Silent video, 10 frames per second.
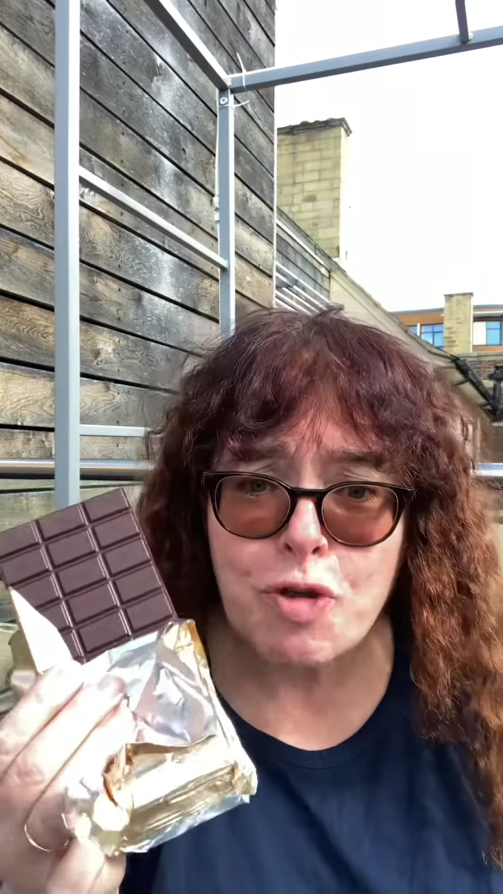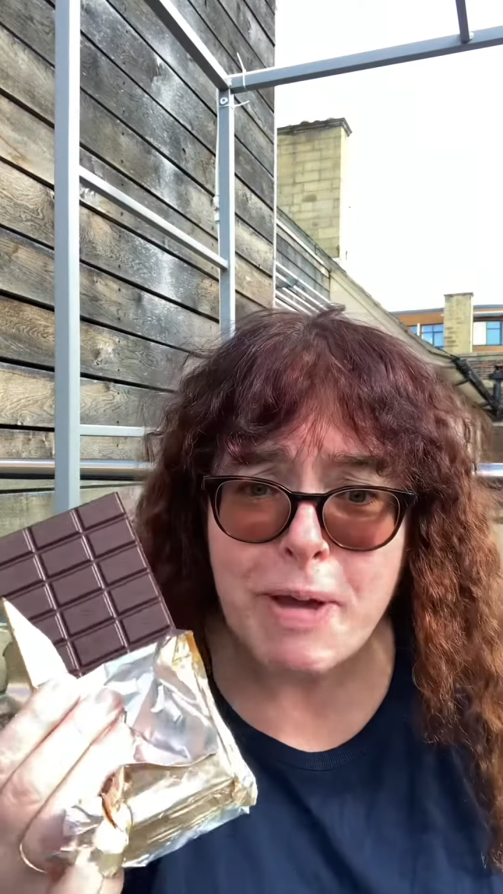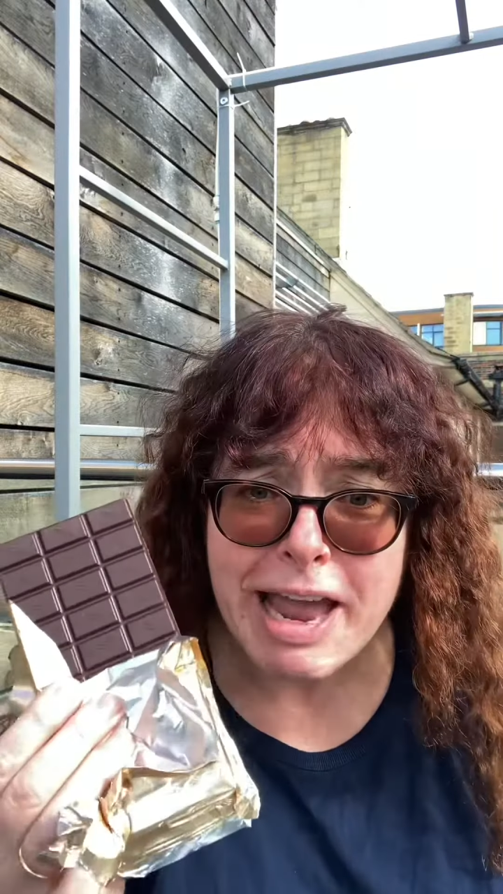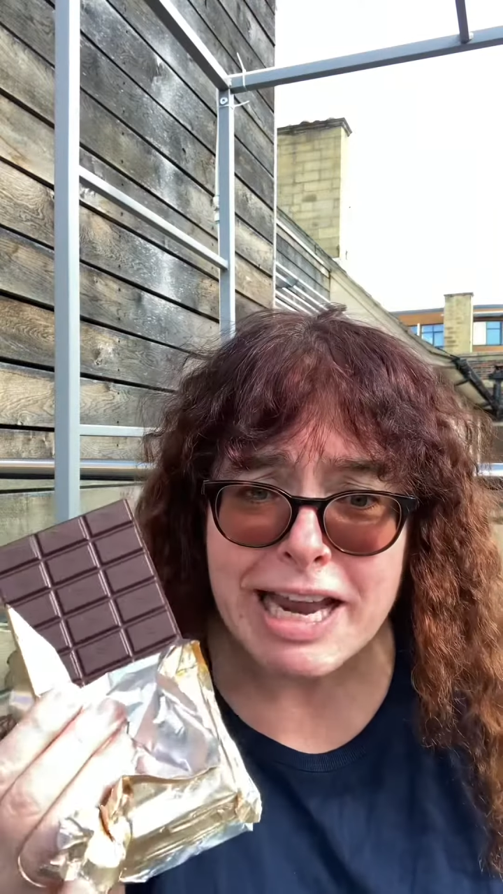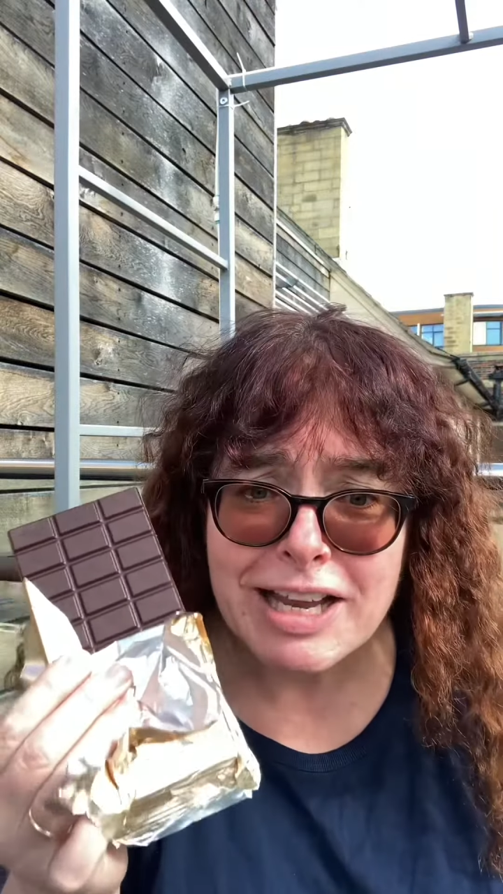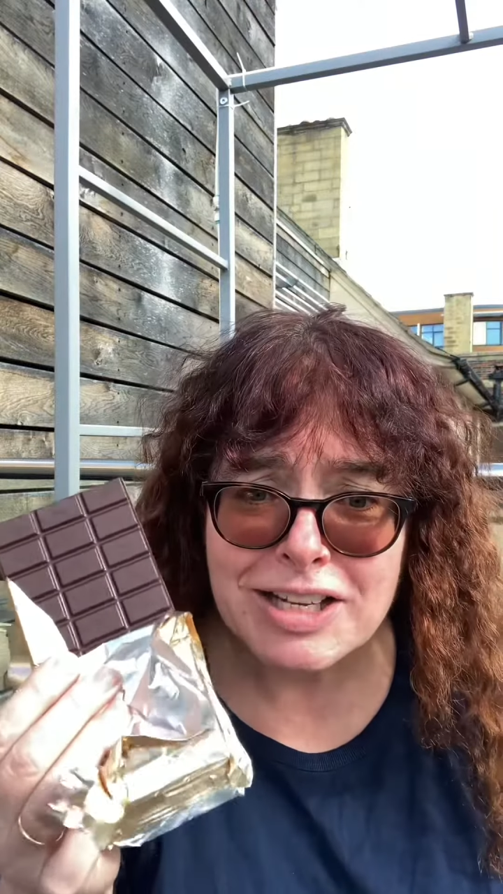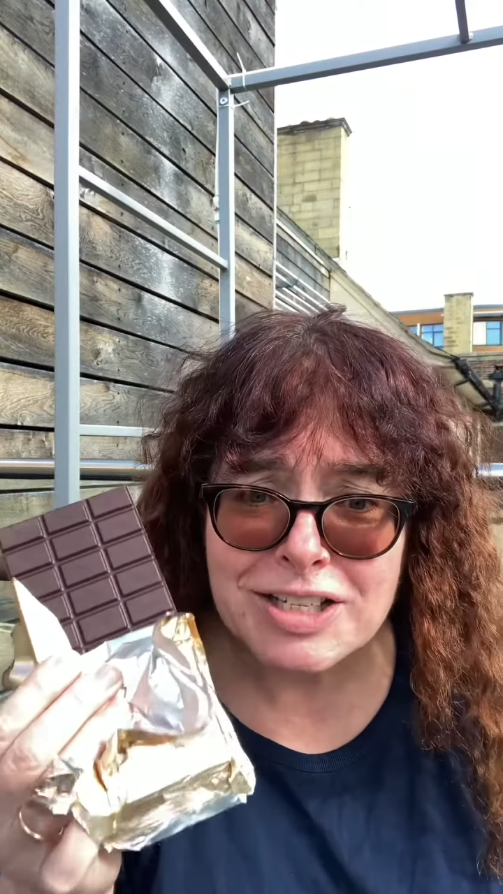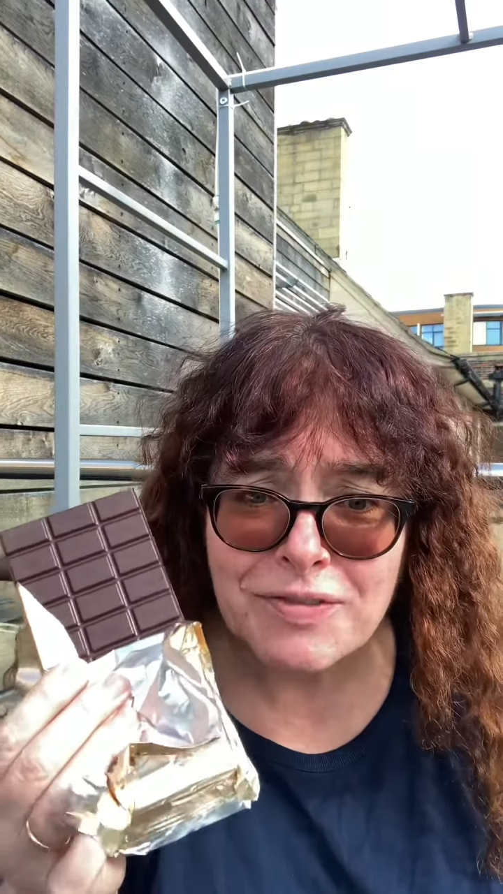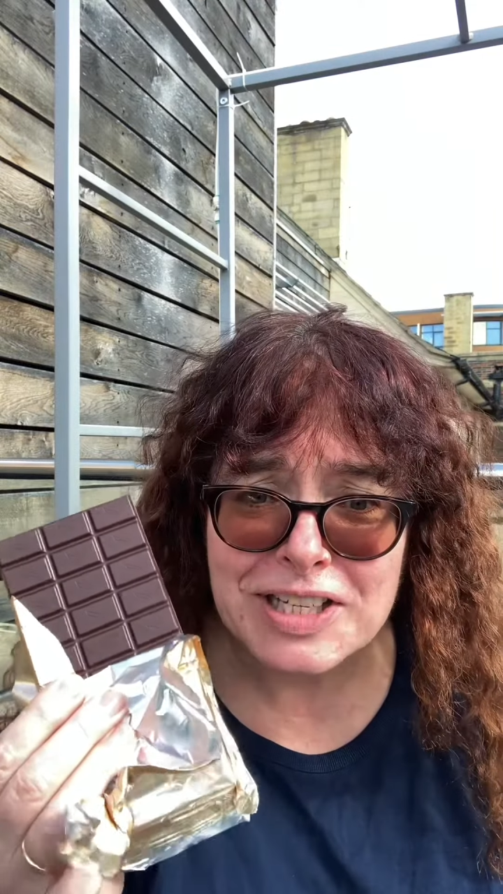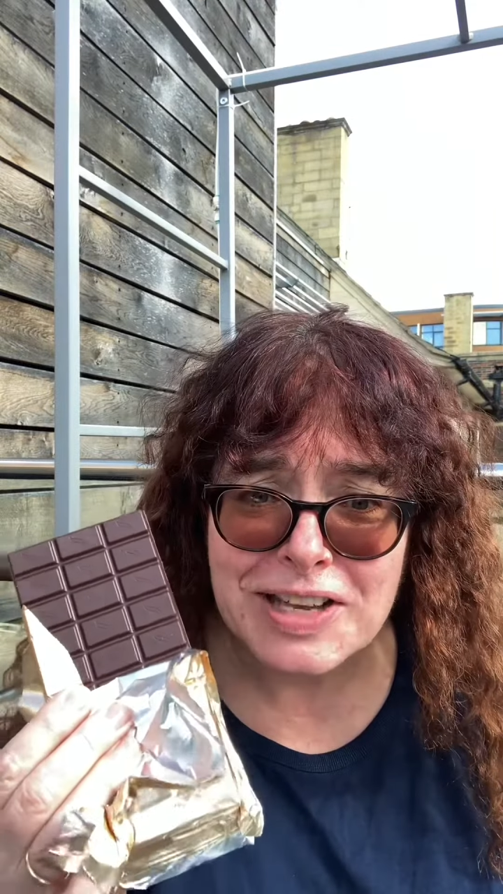big to
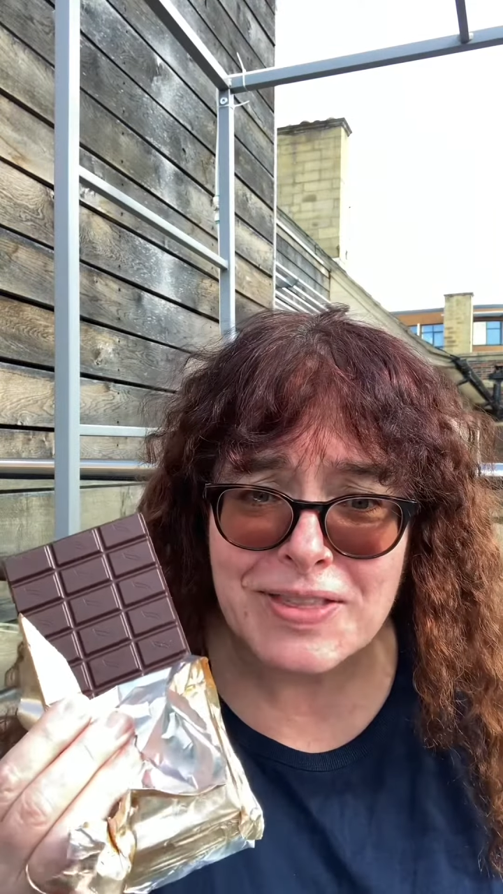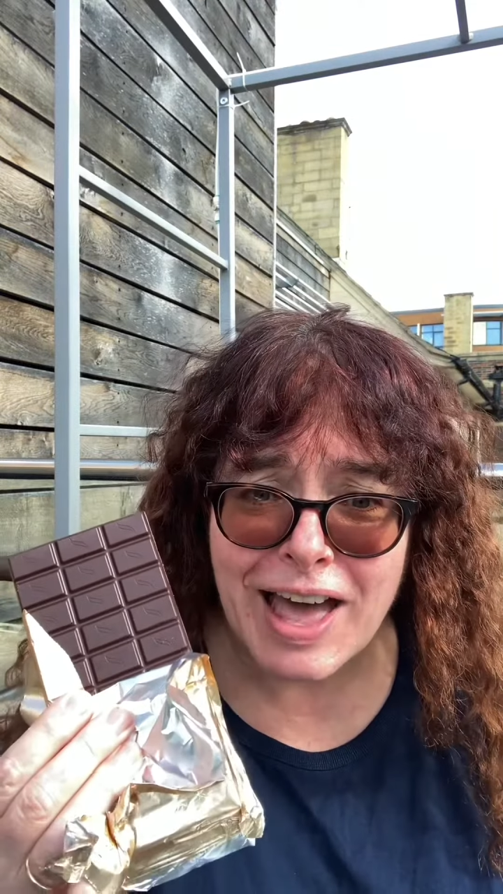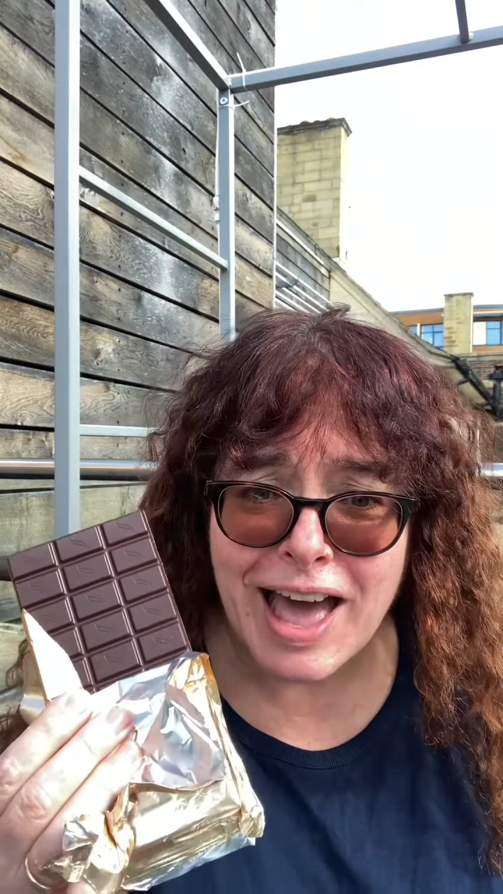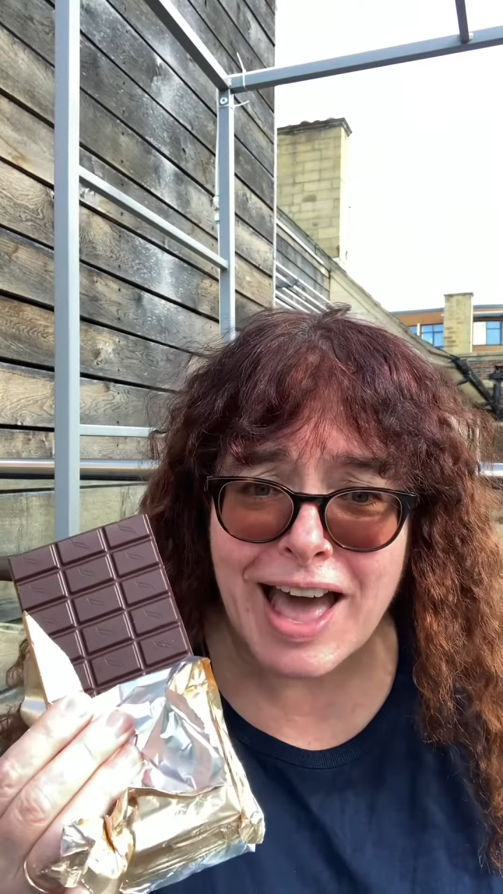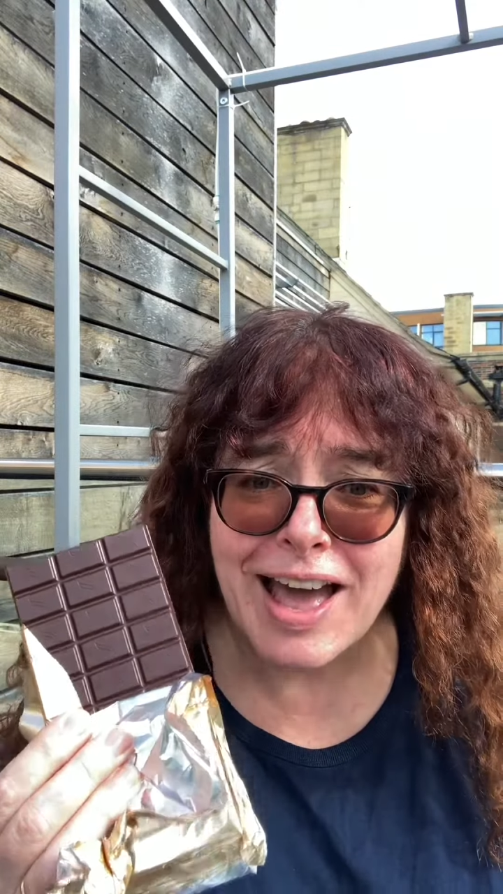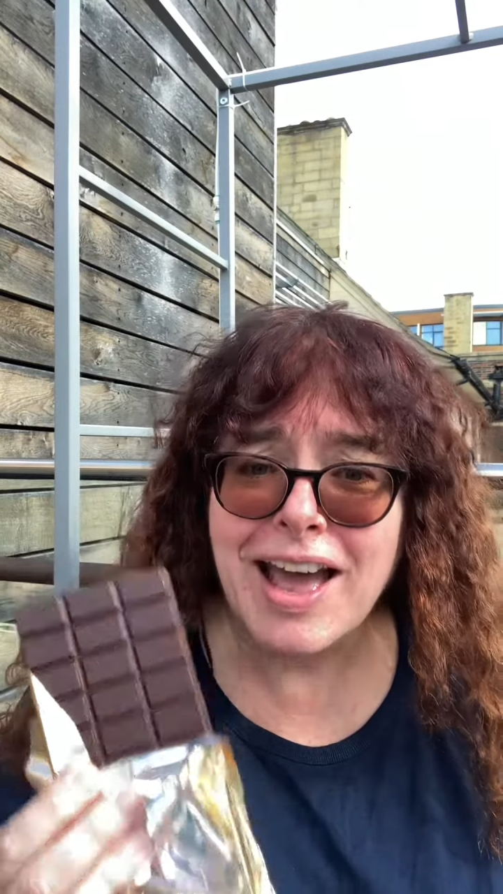fit in there.